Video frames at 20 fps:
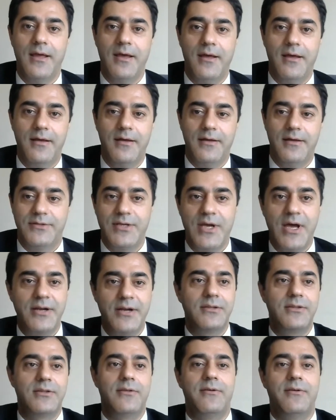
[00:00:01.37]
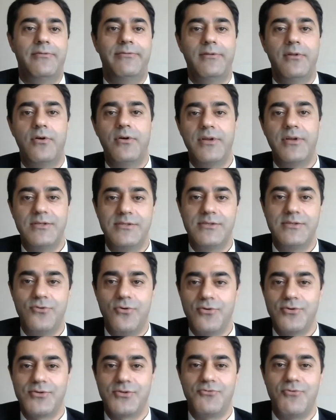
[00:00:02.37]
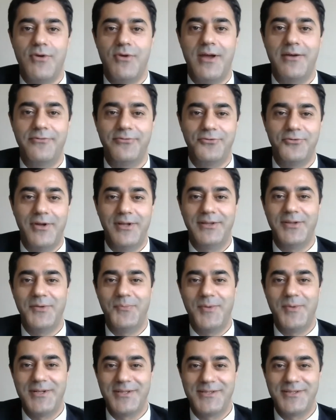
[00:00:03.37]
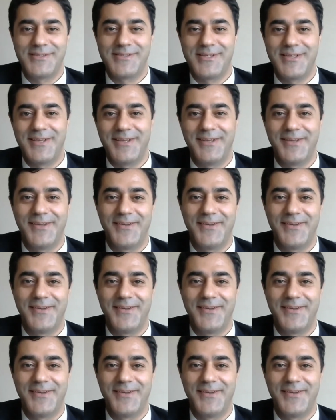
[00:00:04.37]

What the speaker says: Tarek, the floor is yours. You have 20 minutes.